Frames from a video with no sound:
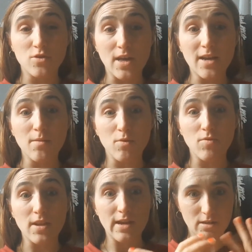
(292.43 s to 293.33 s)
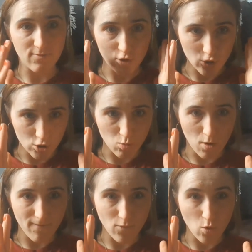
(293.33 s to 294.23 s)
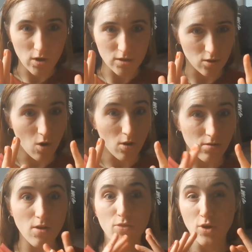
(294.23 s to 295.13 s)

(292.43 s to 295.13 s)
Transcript: So that can be really nice if you just want to focus on